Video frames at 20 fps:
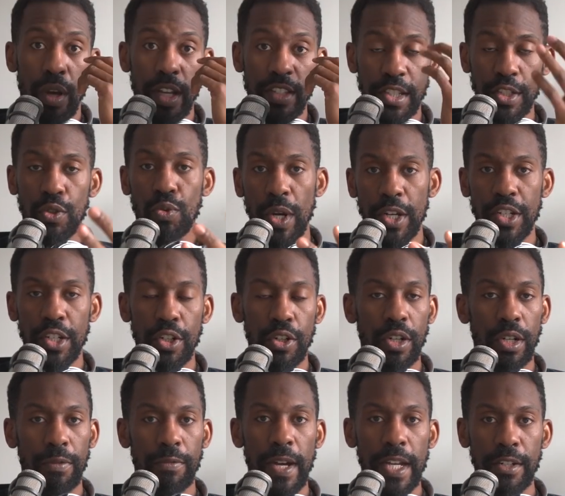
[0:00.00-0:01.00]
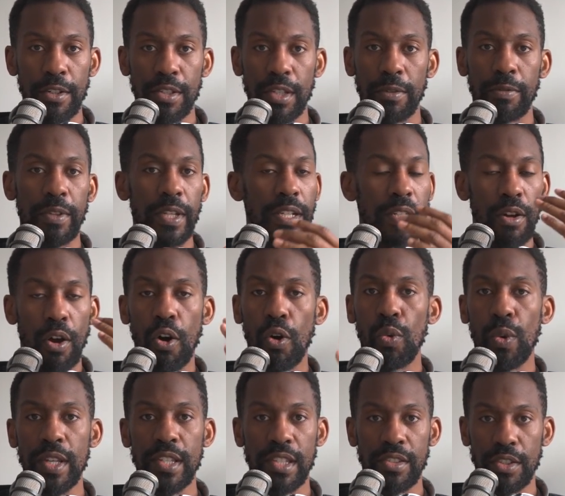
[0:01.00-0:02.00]
a situation you're going to find yourself in
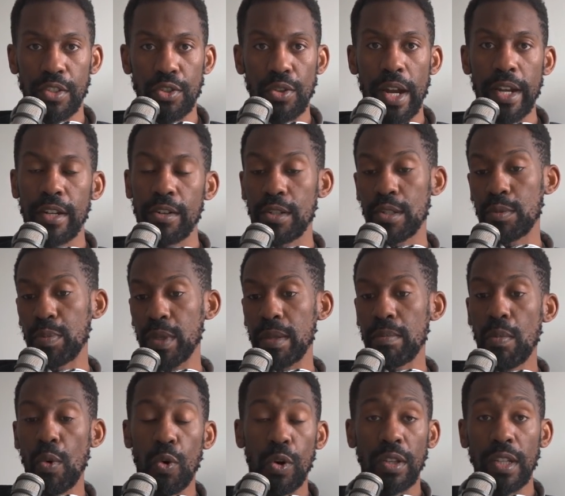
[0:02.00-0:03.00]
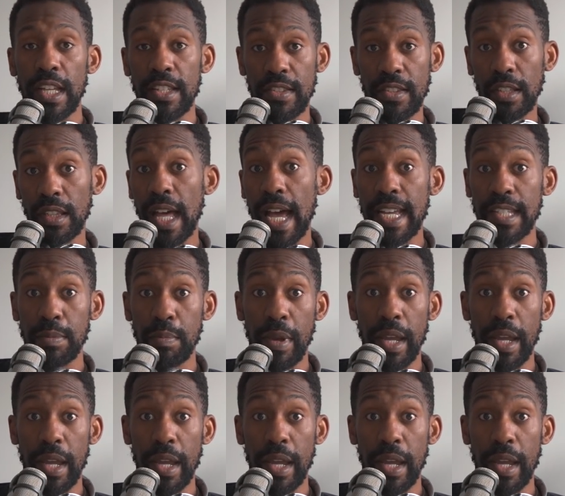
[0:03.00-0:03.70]
always as a striker is being more or less the last